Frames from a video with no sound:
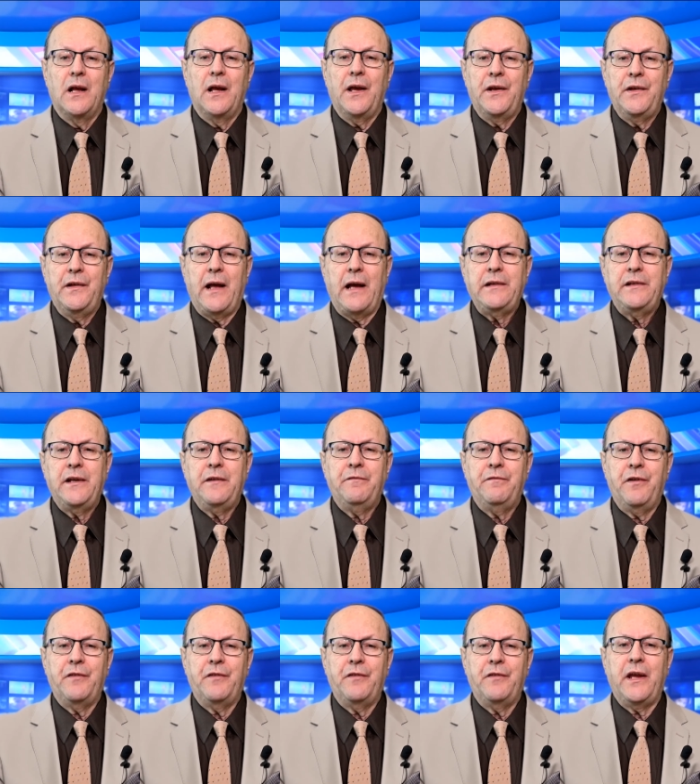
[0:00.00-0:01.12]
In nineteen
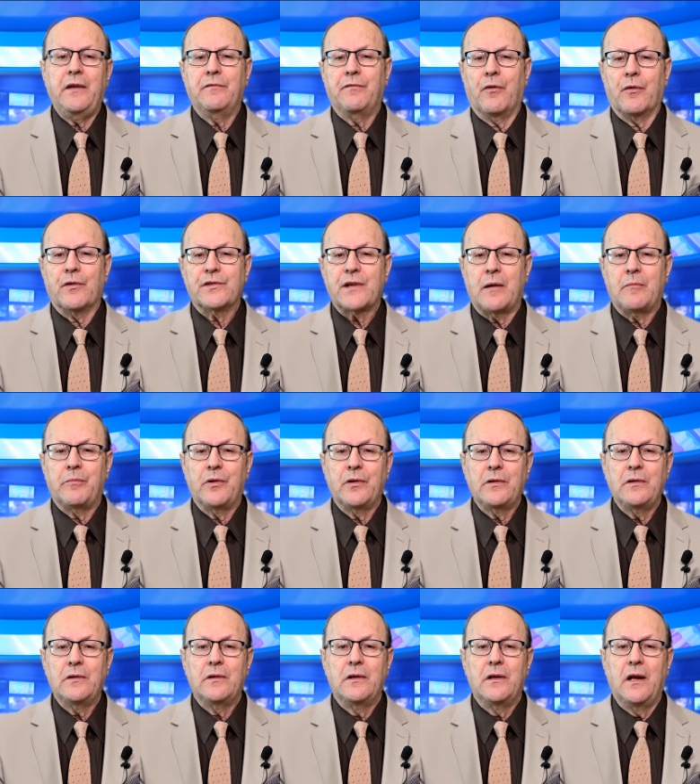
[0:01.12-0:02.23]
fifteen, for
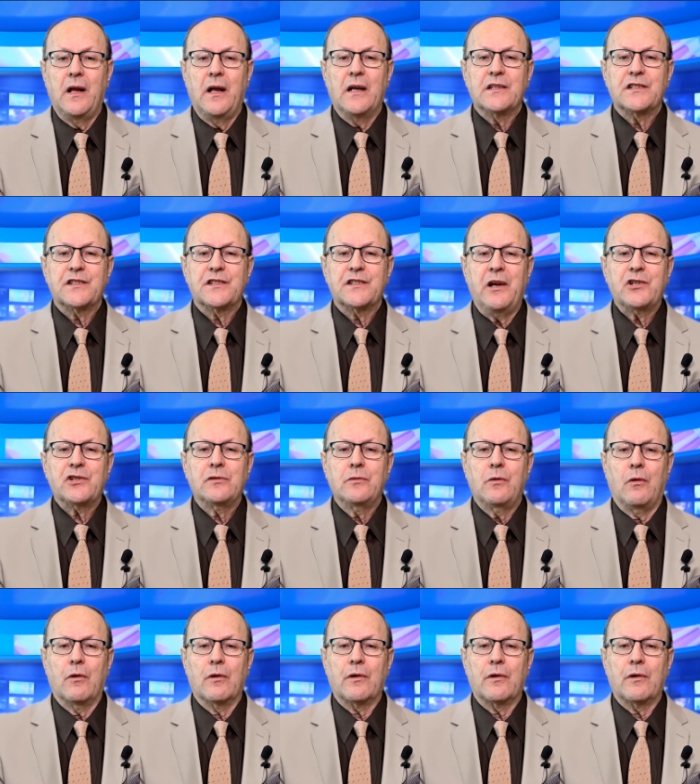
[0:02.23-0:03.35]
example, special
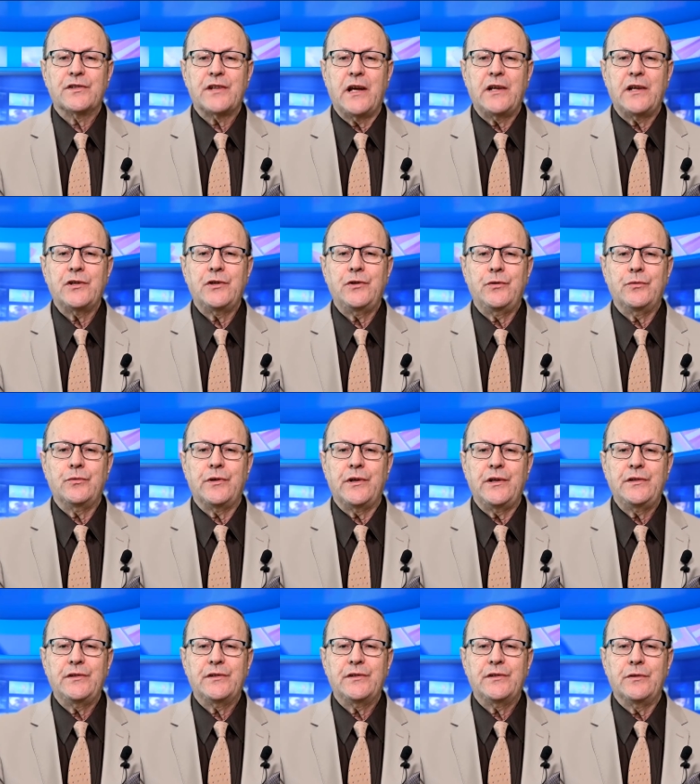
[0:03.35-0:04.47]
organization
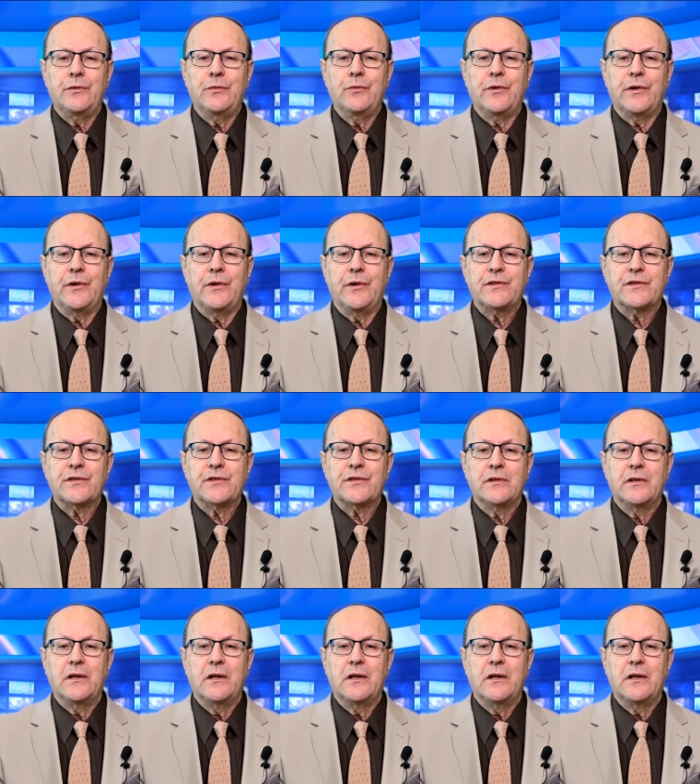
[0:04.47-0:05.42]
units, units